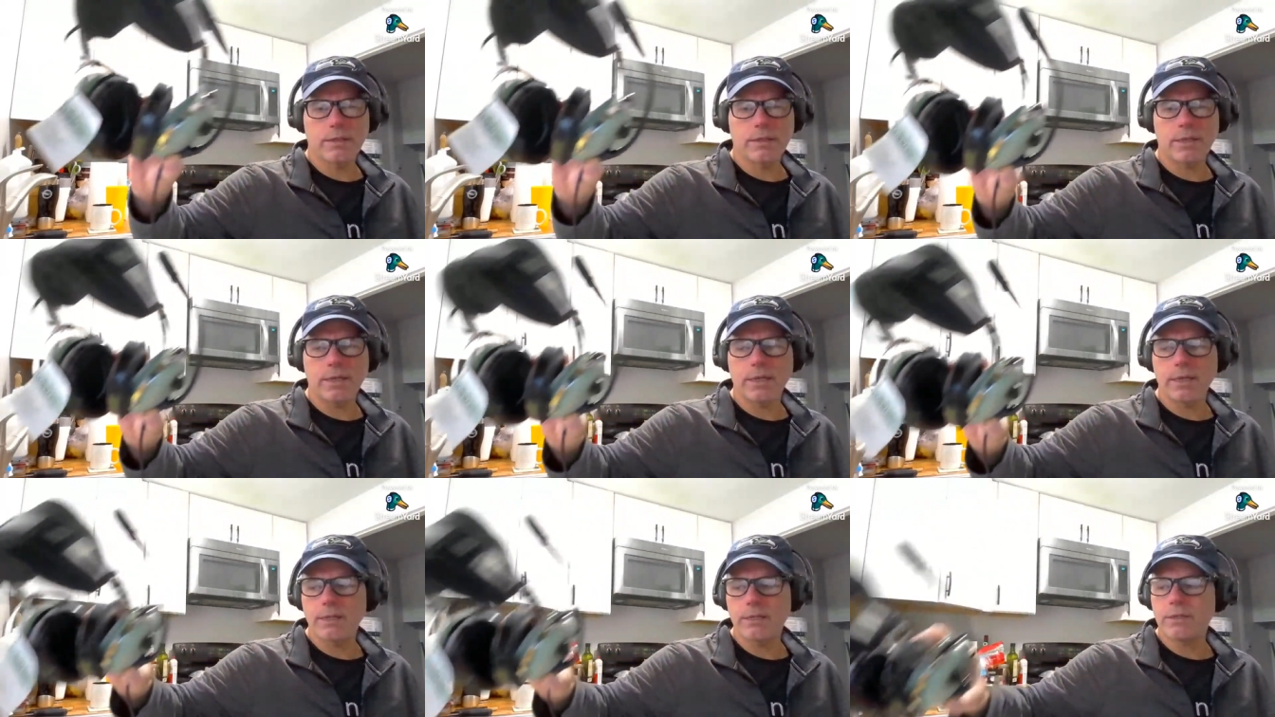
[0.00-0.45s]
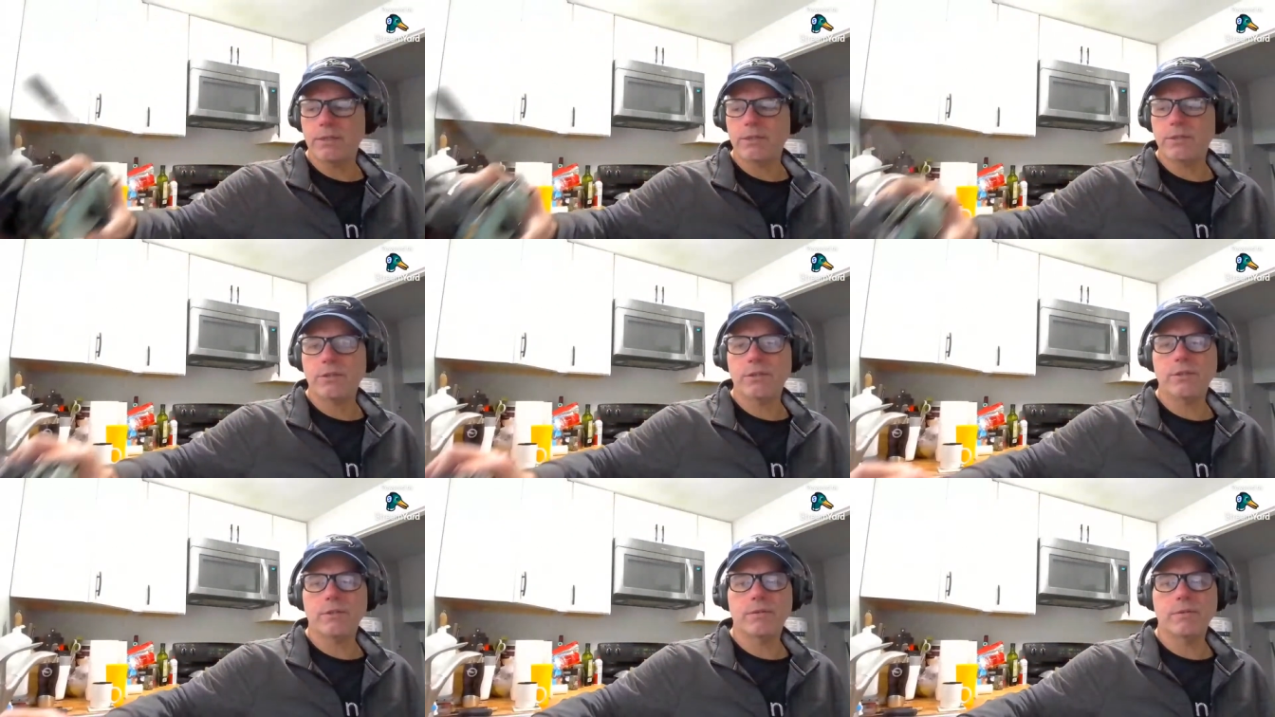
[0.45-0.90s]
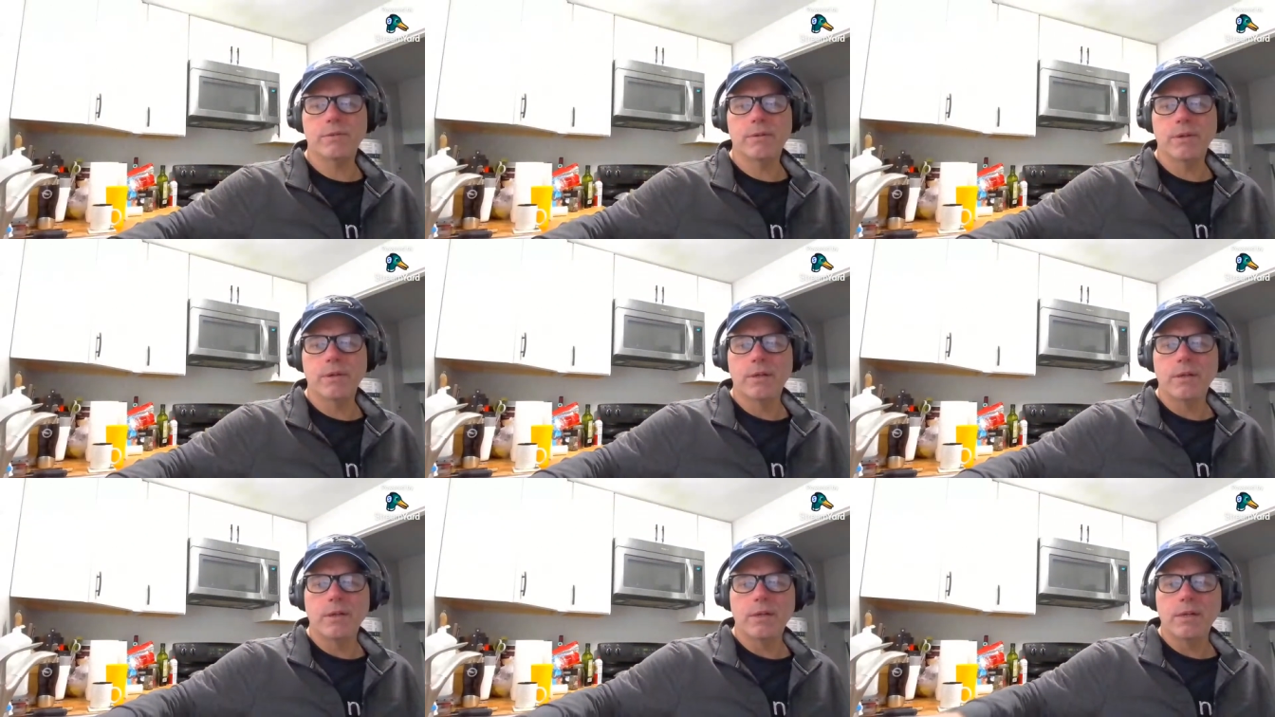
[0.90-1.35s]
and
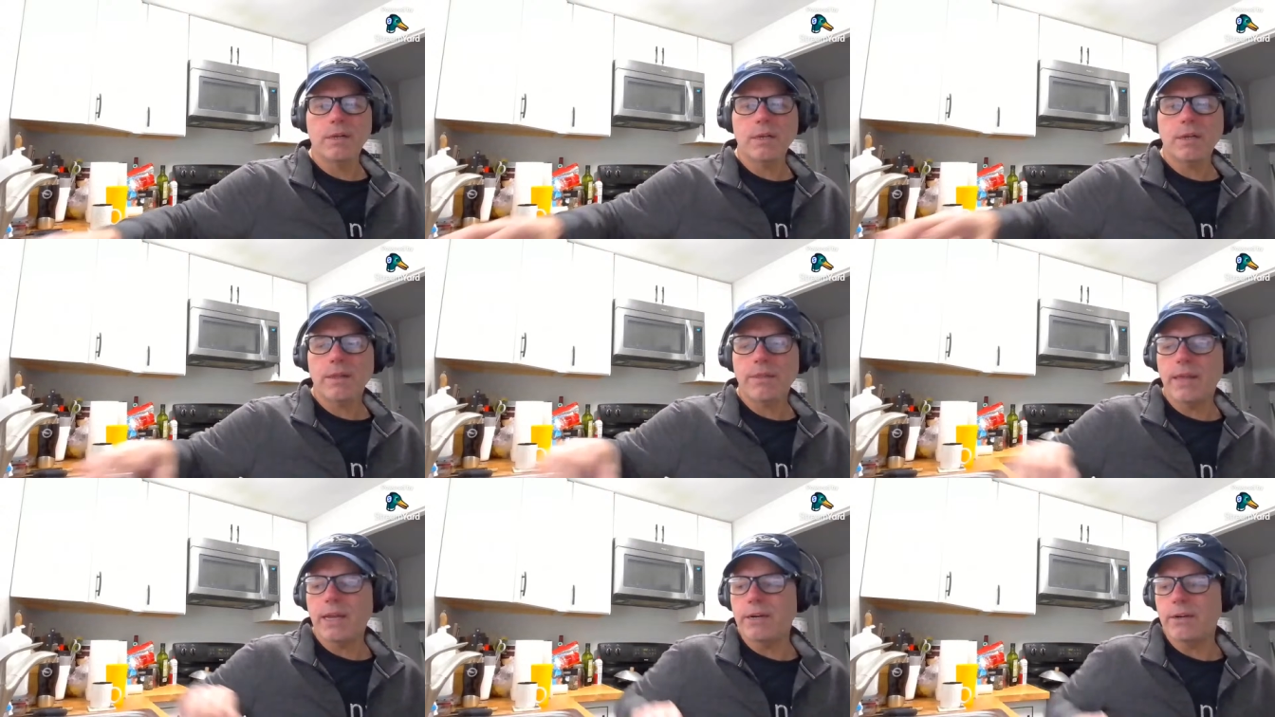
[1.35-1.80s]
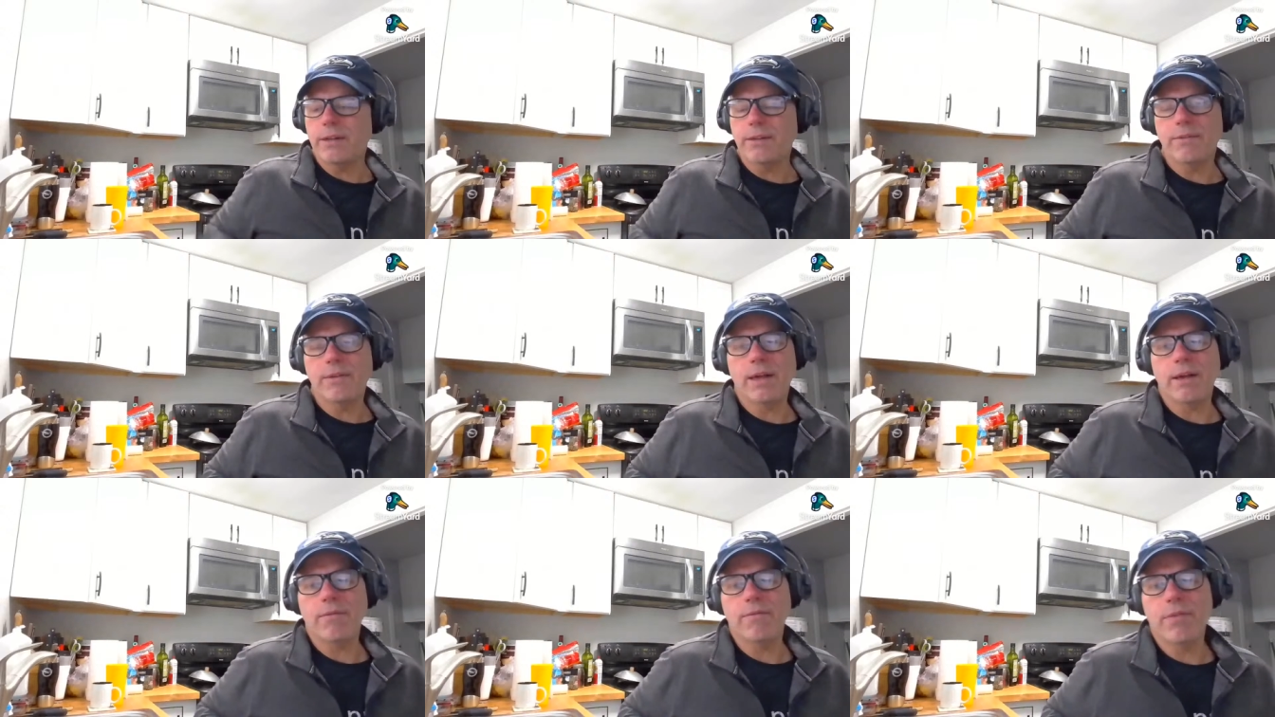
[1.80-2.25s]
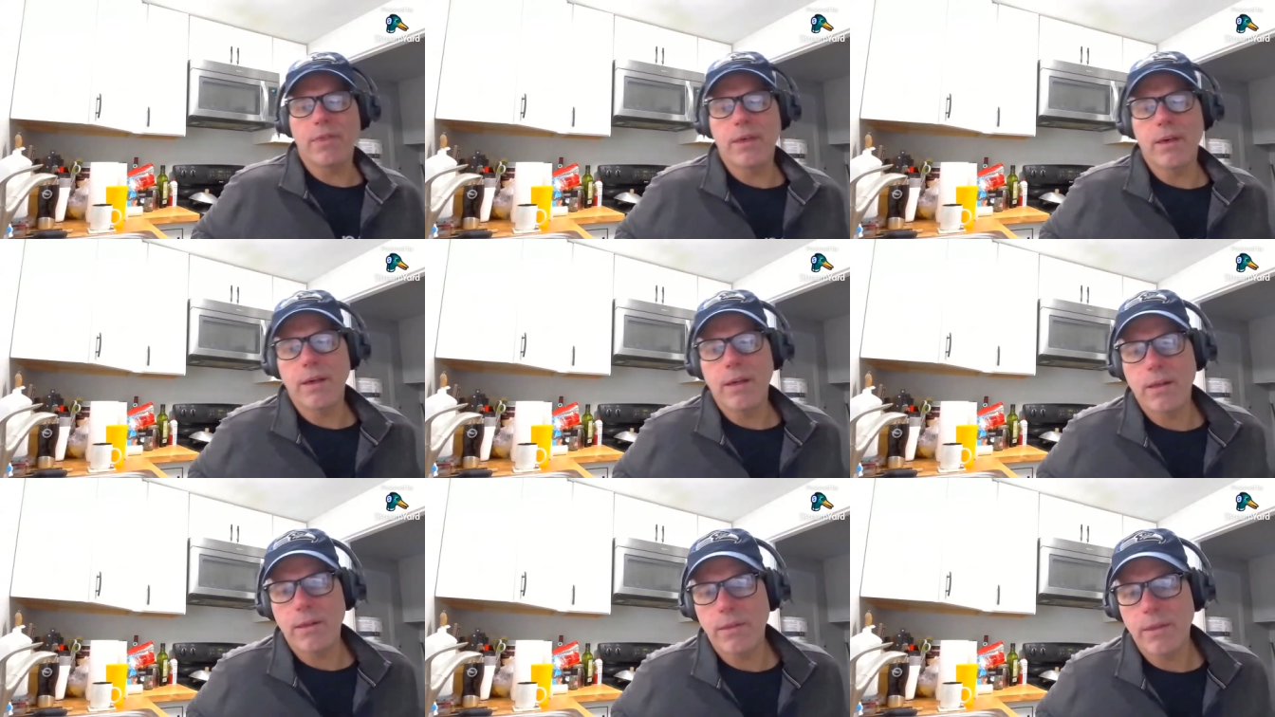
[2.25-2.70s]
they don't even have
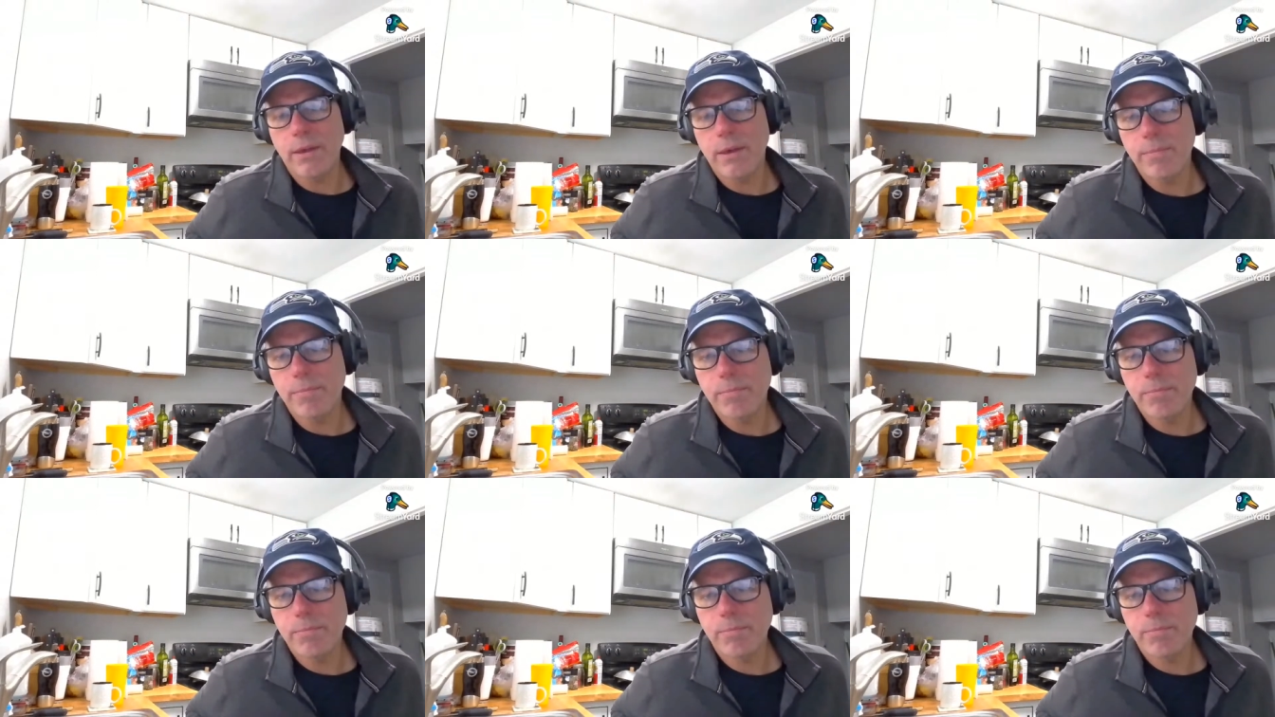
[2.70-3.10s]
the